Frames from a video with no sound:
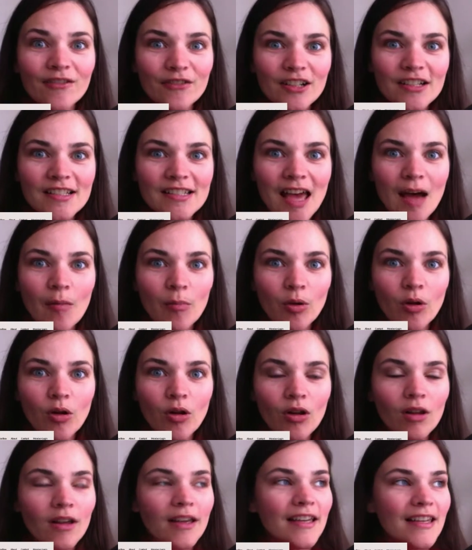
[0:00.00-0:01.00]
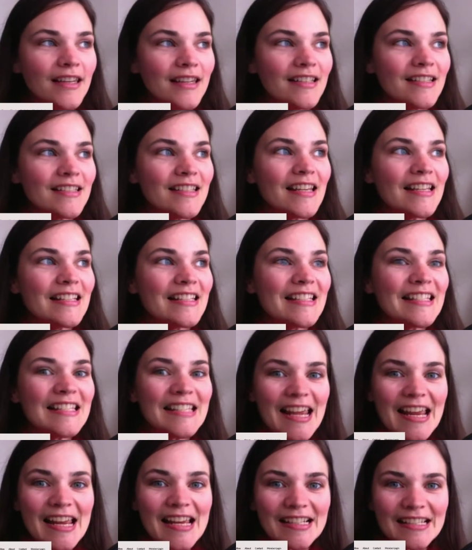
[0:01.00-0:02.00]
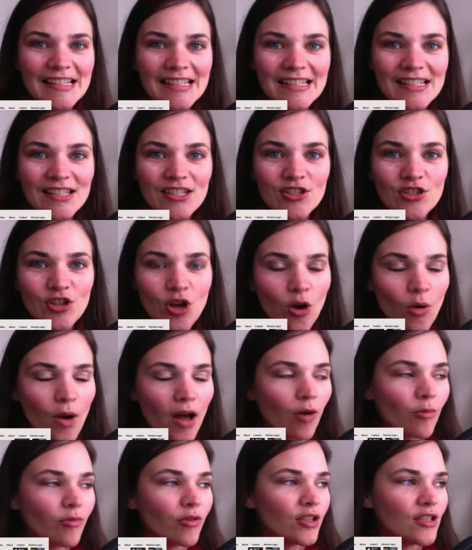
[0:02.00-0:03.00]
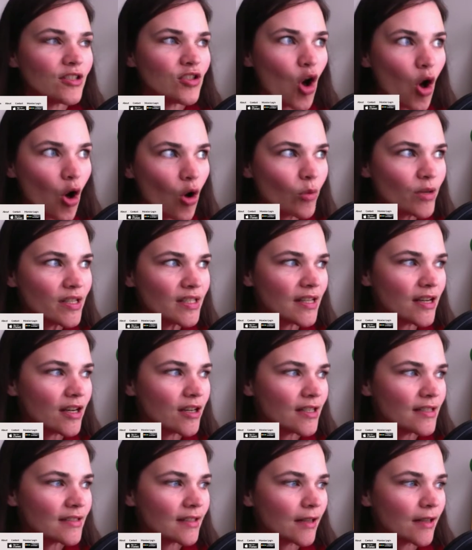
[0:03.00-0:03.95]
for example, is insane. He's so helpful. He's always there. He's